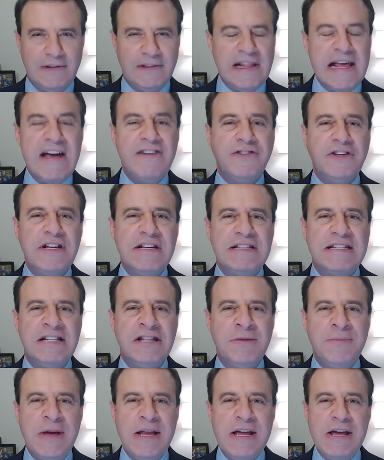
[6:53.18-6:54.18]
Leftists in
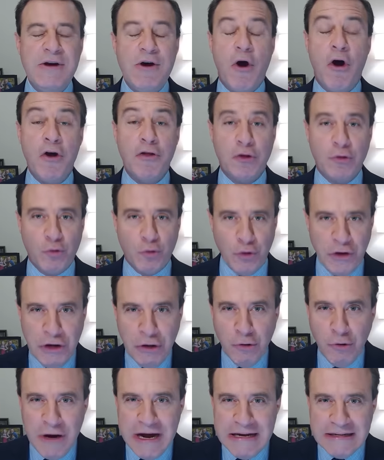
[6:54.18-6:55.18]
the media are the
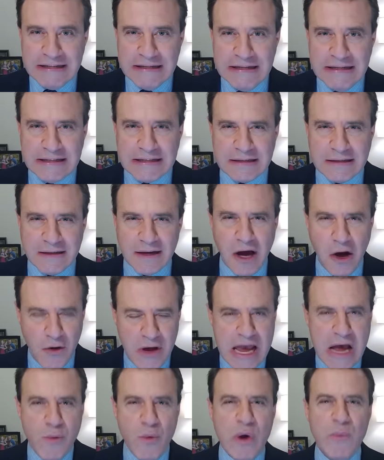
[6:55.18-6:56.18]
real racists? Oh
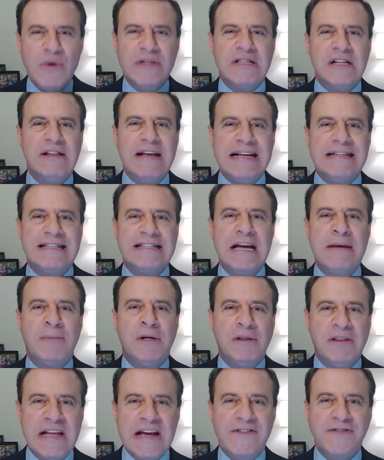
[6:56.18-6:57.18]
yeah, when was the last time
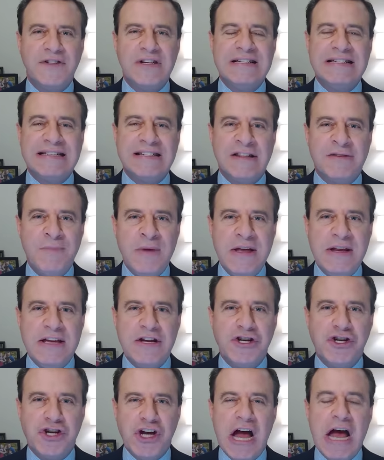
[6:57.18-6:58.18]
a leftist in the
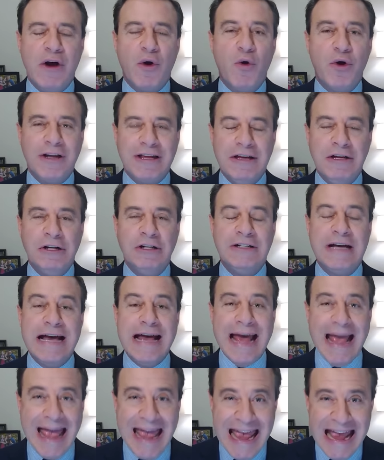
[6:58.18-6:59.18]
media shot or killed
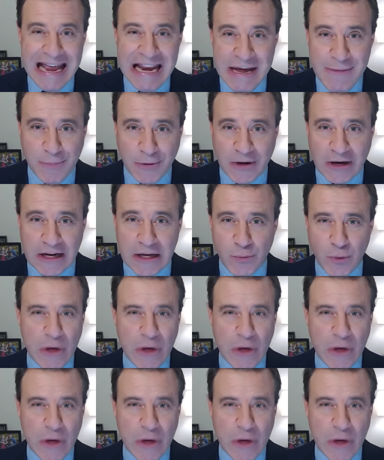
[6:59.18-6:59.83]
anybody?